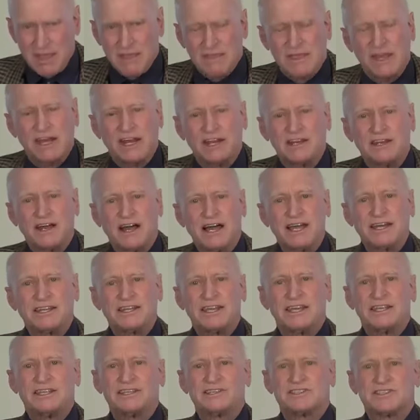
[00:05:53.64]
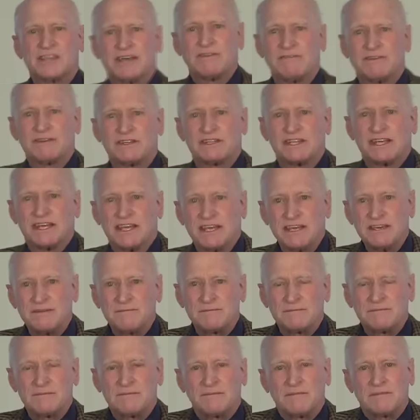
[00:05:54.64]
Then in 1970,
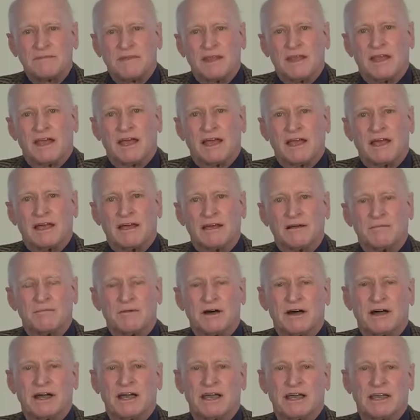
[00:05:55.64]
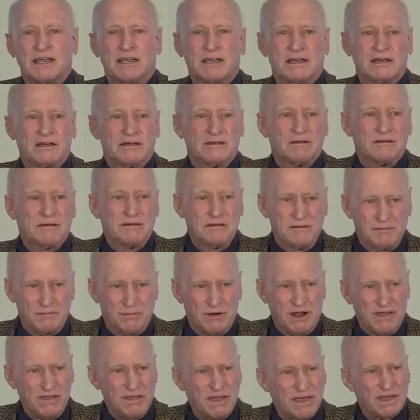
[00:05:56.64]
my
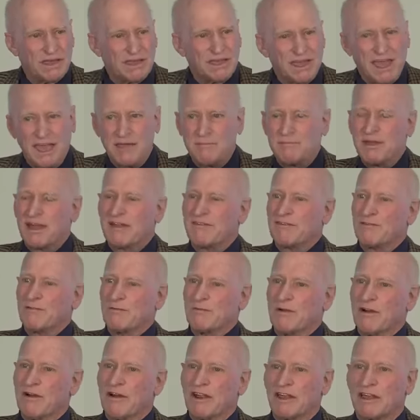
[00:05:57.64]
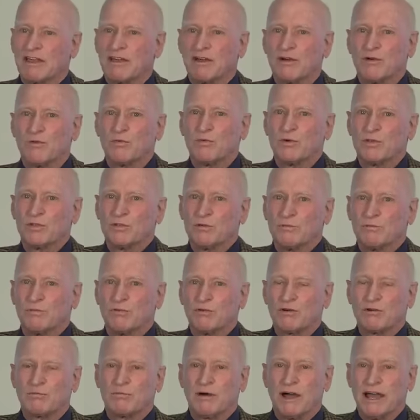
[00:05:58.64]
brother came back from America with a
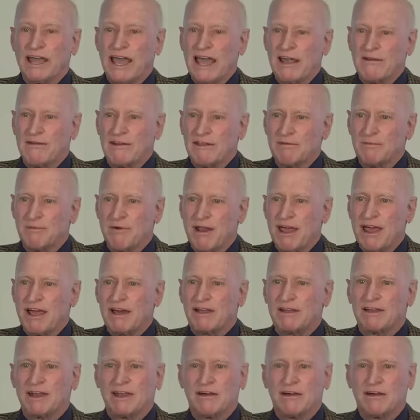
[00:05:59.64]
book by Harry Browne.